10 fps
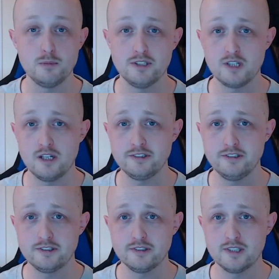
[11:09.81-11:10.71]
wears
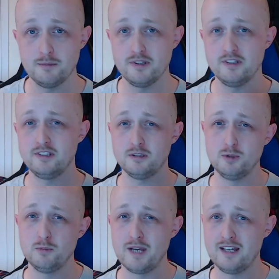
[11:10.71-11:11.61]
glasses, and with the
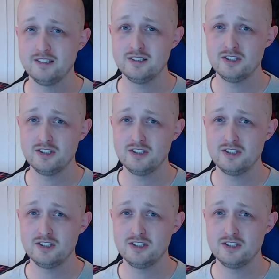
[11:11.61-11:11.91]
6mm pad,